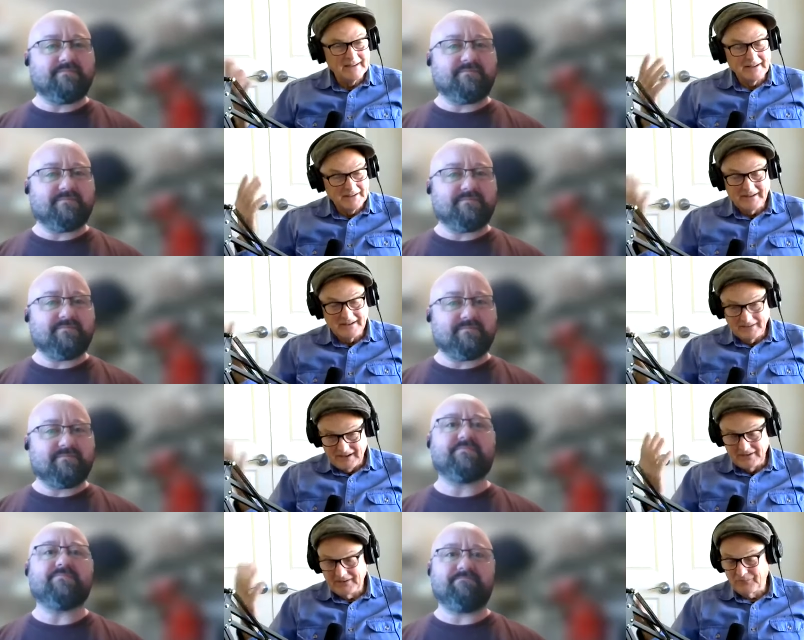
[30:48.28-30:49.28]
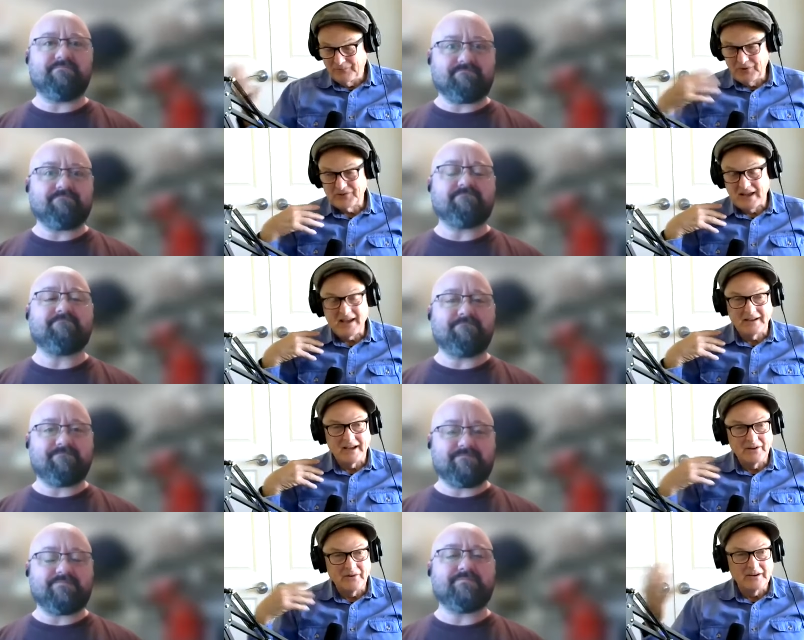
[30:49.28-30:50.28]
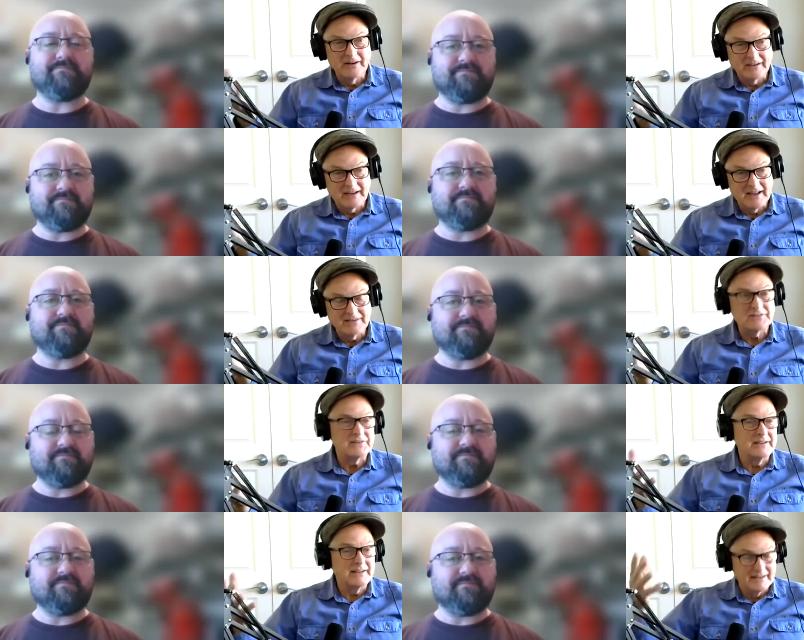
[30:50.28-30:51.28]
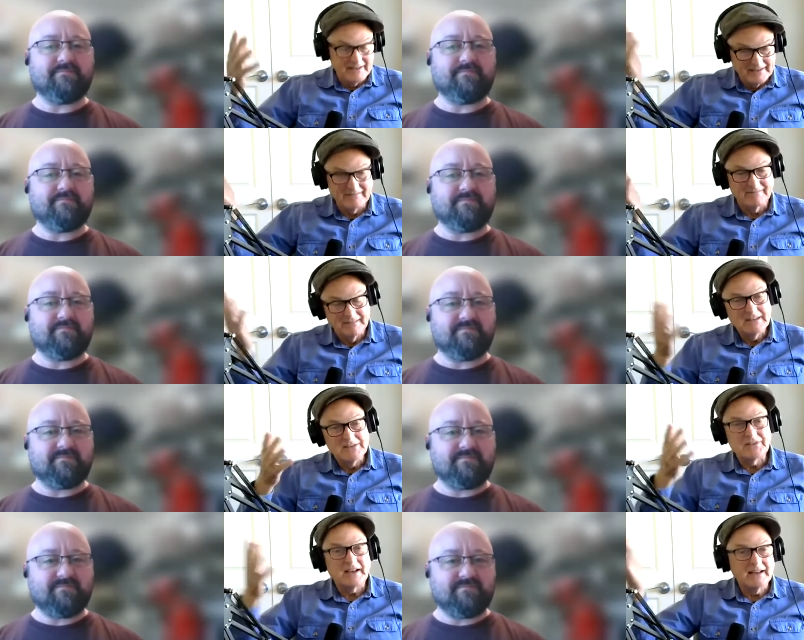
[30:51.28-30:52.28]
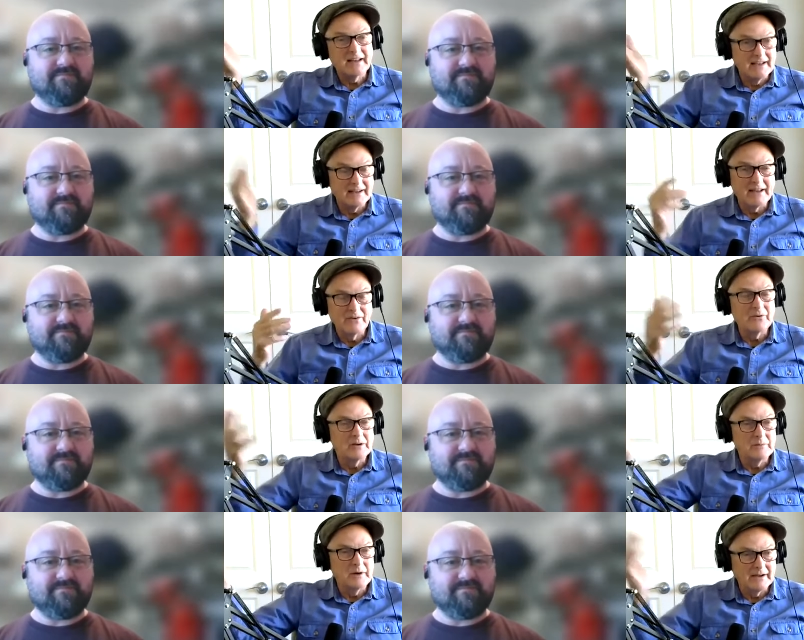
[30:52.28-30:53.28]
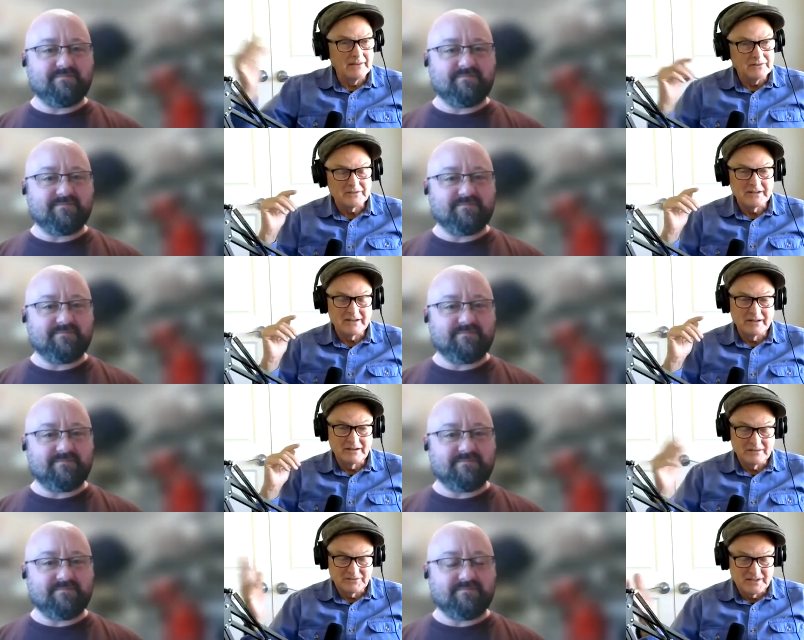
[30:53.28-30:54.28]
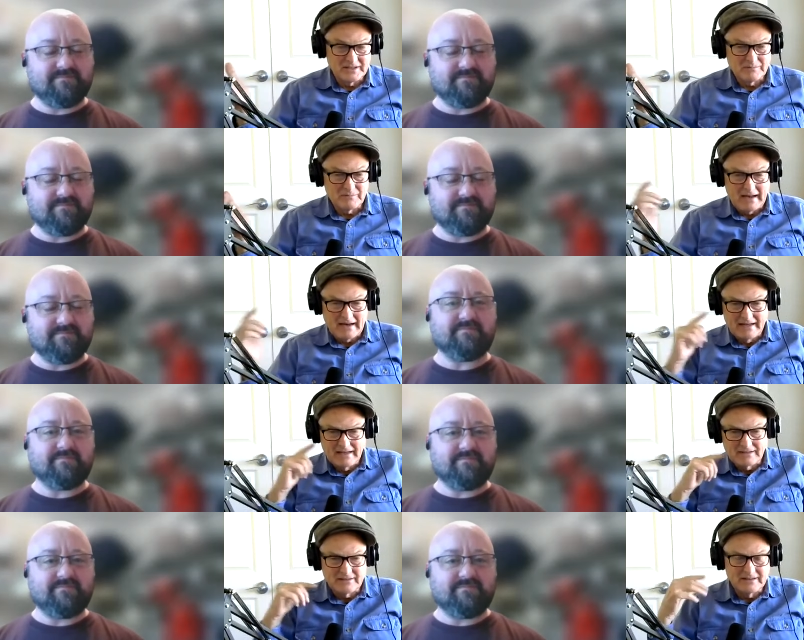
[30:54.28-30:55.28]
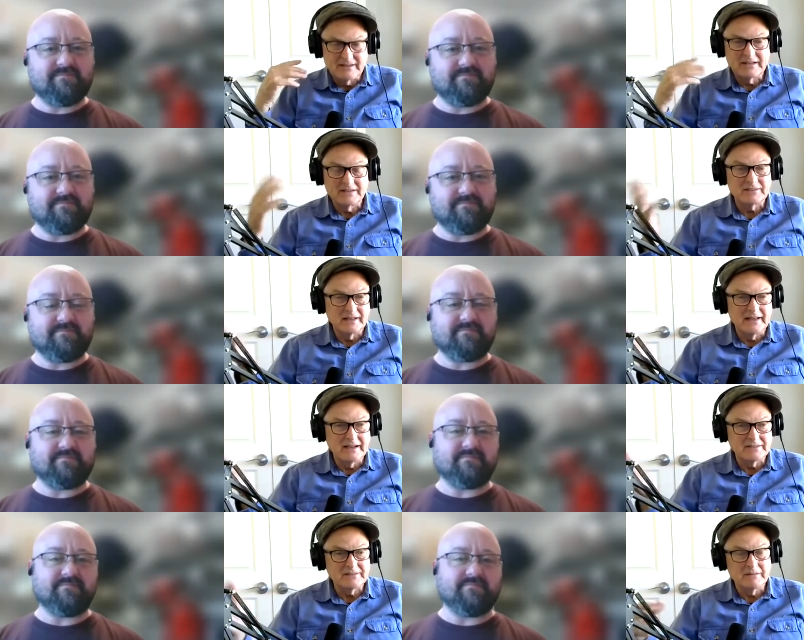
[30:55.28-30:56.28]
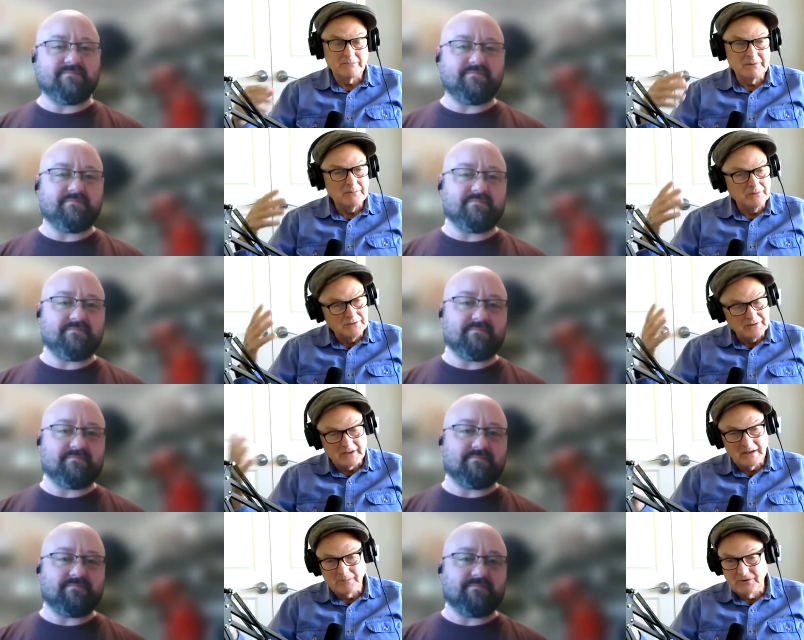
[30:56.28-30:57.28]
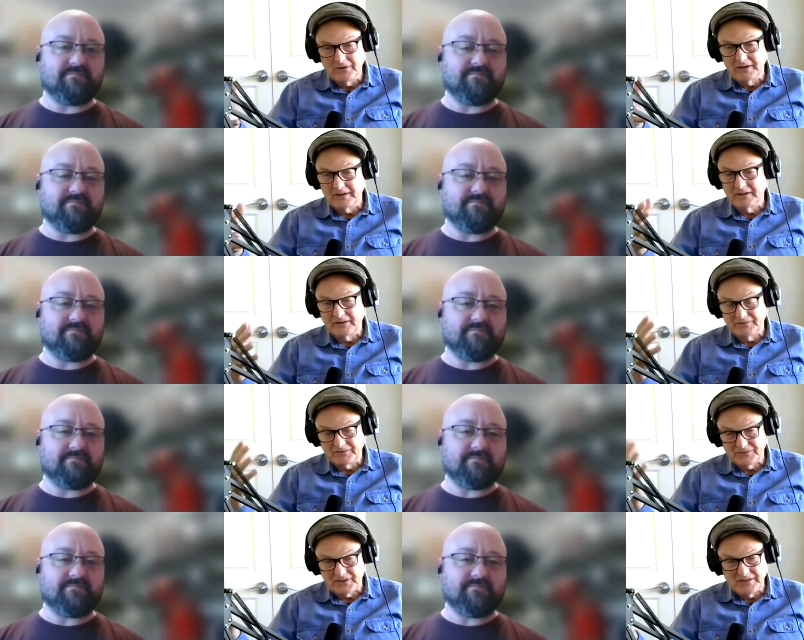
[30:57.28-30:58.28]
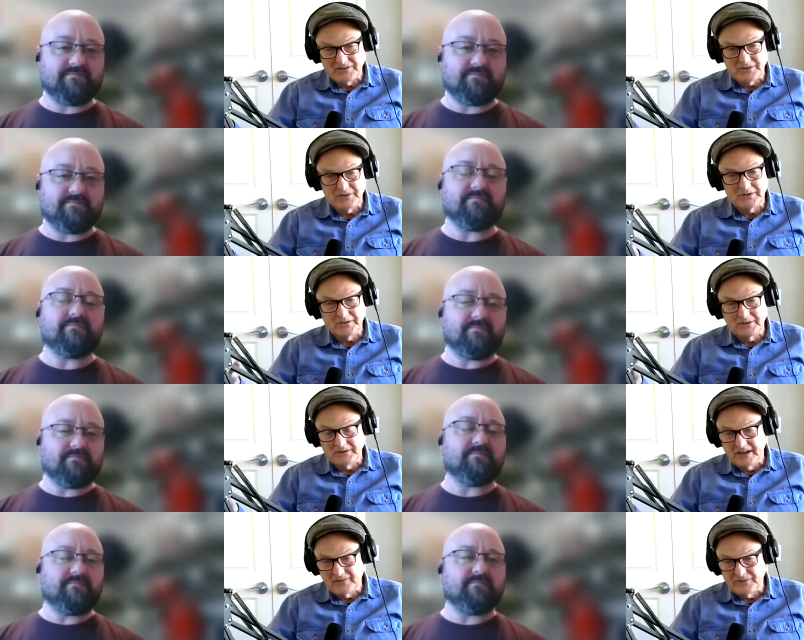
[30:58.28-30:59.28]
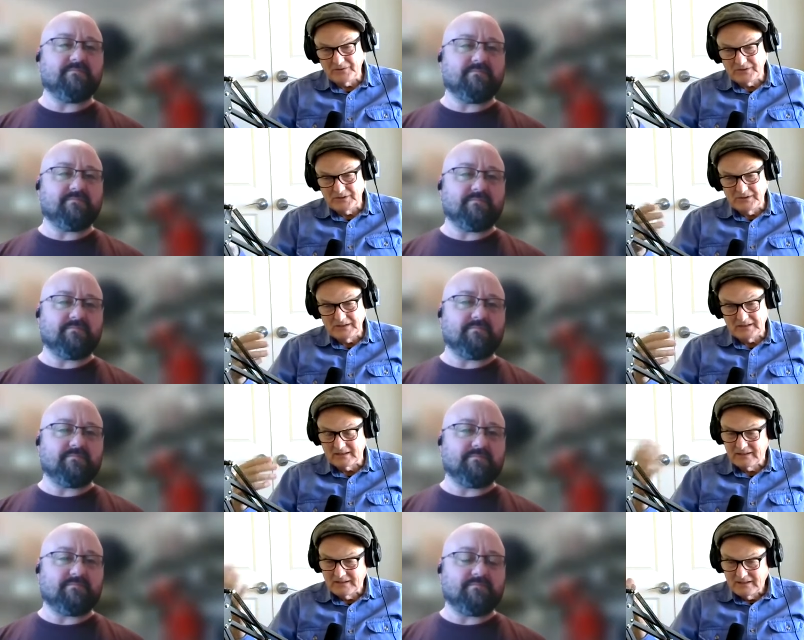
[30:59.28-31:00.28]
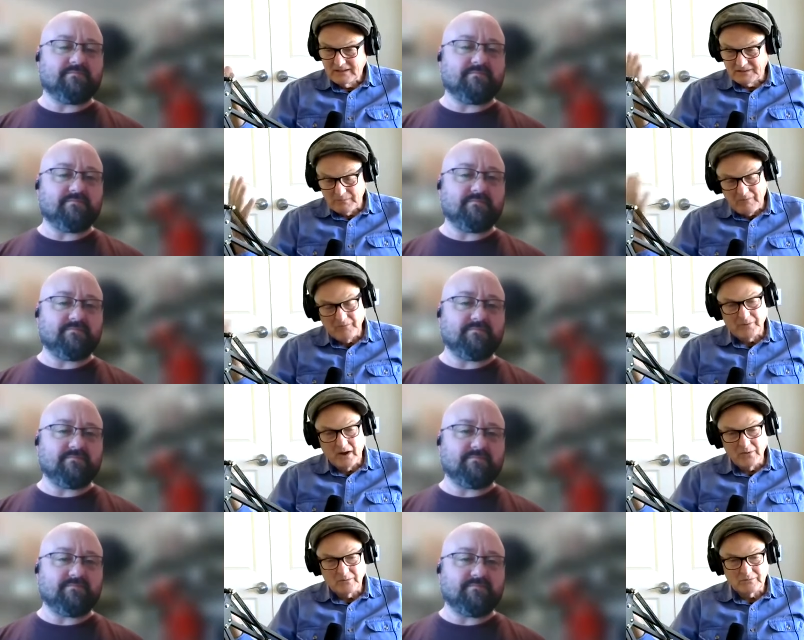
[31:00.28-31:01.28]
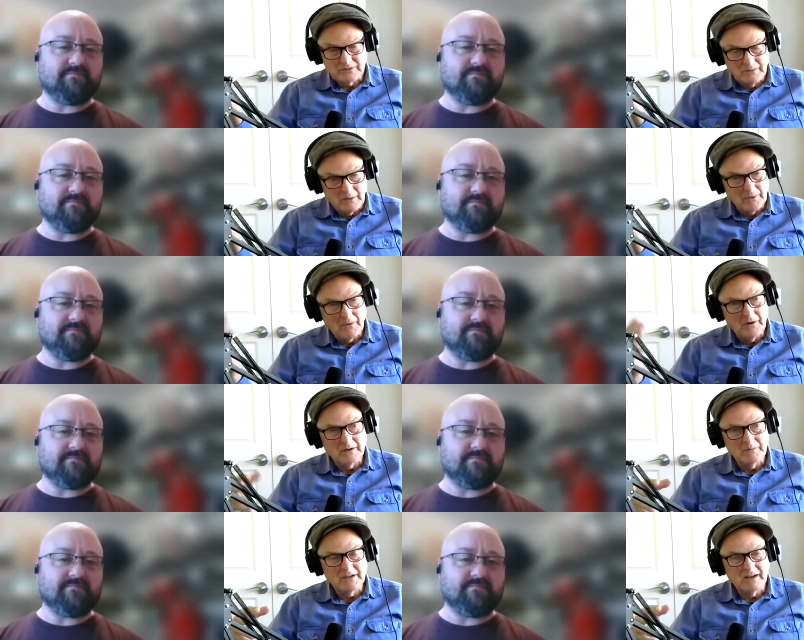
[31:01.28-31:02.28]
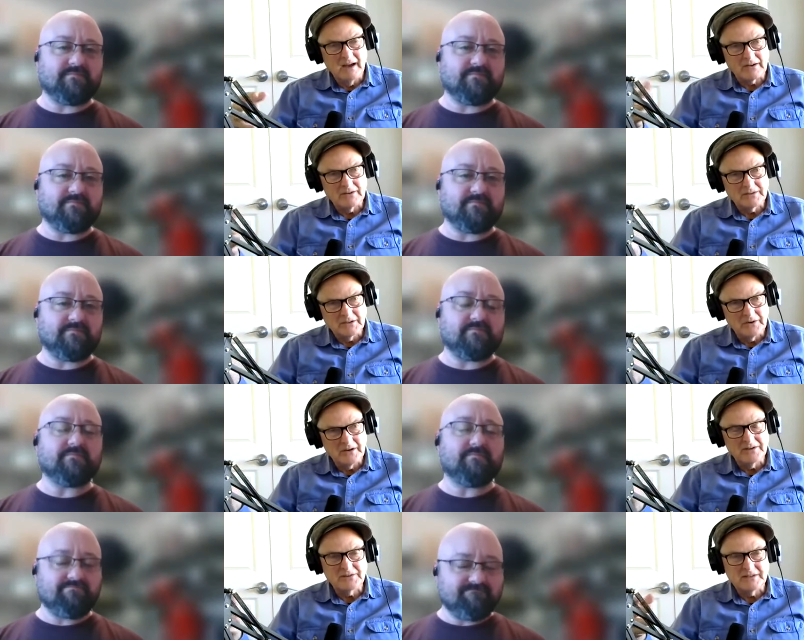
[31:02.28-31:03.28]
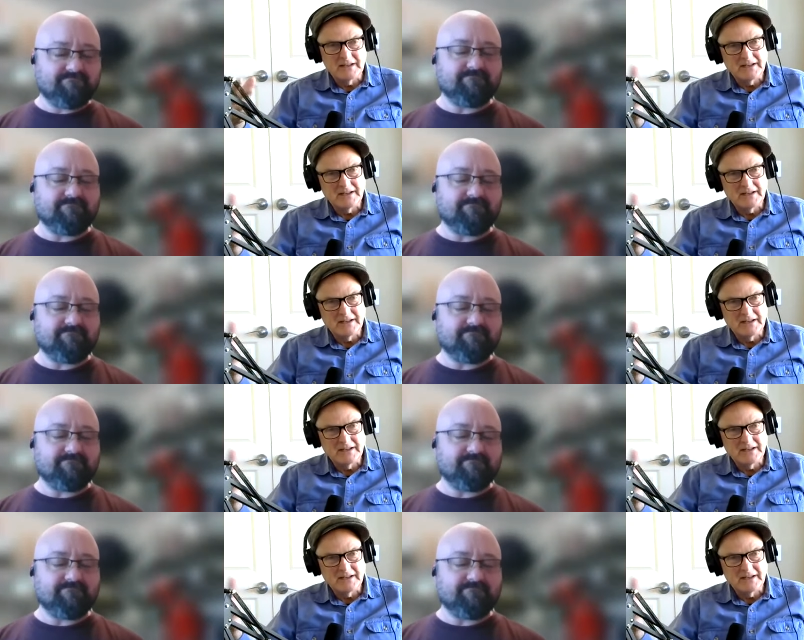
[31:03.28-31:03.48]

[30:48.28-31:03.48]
Speaker 1: And, and, and I, firsthand, I know it here in Kansas City, and secondhand, I know it about other city, uh, cities back east. And it is a legacy that people just keep doing it, and their sons do it, and their nephews do it. And some of them don't. Some of them go on to be doctors and lawyers and